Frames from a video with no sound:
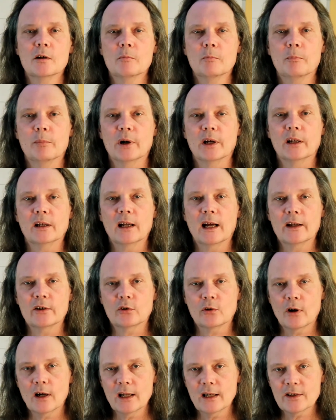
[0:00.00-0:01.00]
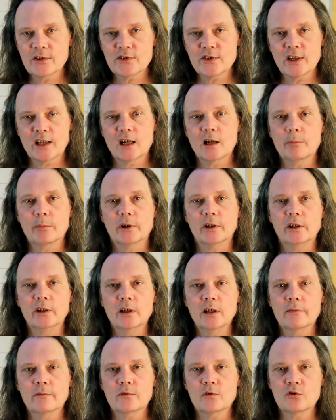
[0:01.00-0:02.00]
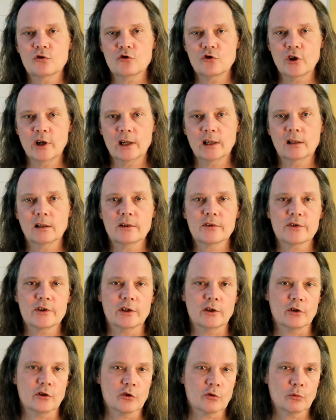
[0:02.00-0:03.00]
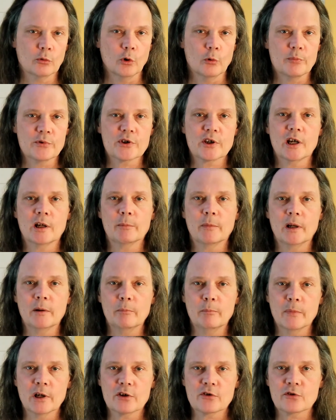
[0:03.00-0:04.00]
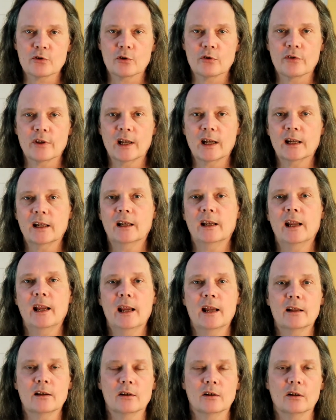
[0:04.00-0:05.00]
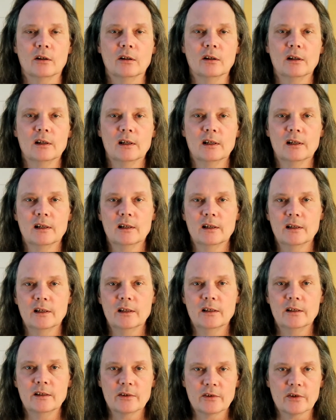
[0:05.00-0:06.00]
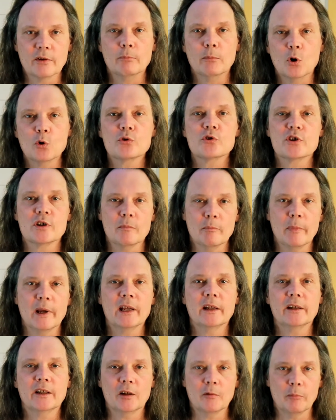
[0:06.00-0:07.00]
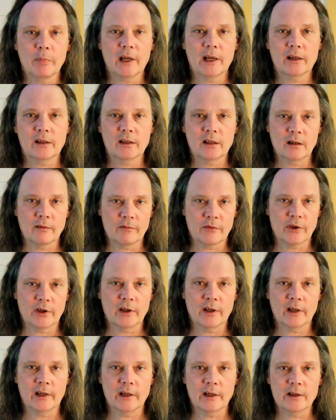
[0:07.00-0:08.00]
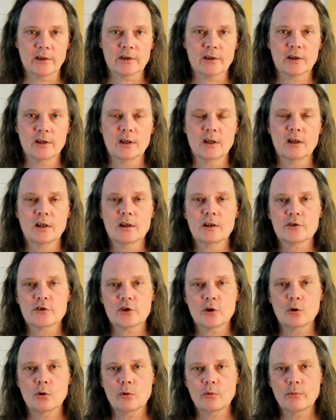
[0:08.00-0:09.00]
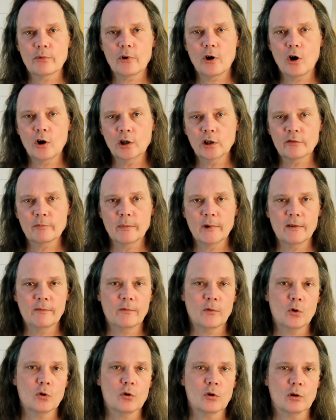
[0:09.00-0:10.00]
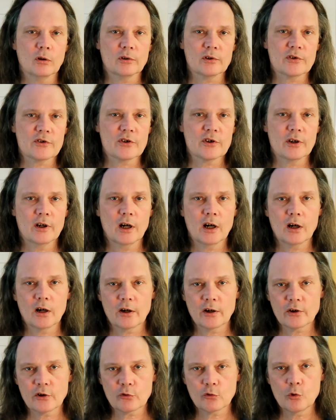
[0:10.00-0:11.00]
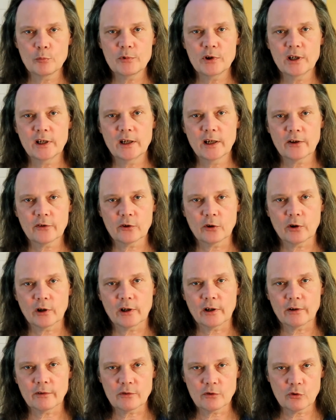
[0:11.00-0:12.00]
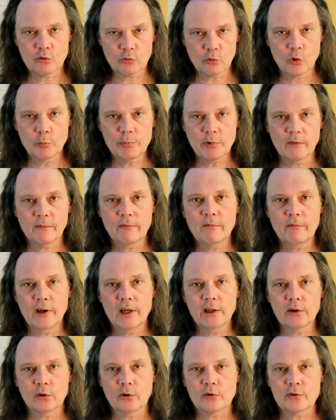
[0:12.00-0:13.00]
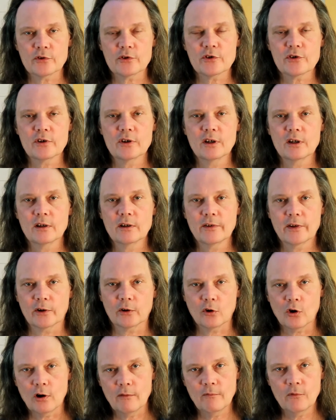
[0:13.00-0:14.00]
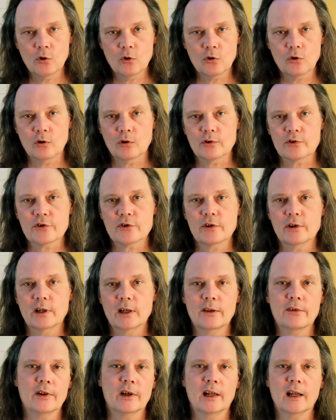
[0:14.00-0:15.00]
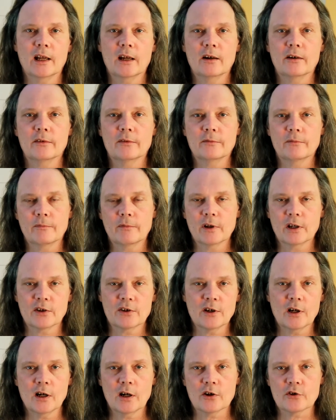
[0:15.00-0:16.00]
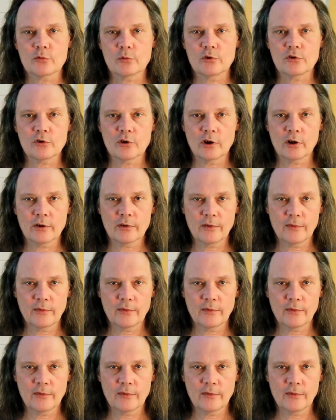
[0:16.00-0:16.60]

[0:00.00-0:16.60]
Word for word: but I try to set up enough channels and groups on my mixer that I can handle the most demanding band of the night. So all of my vocals are grouped together on a group of faders that are all vocals. And then I have the guitars, which are